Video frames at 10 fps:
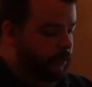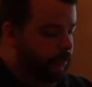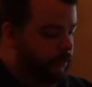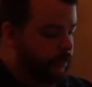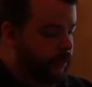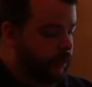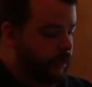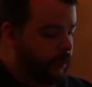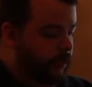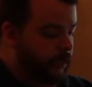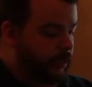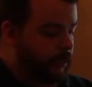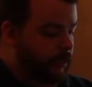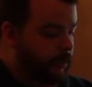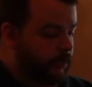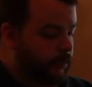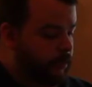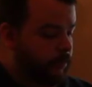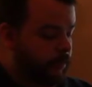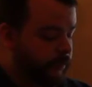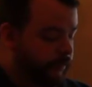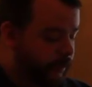We're sitting at 2.5.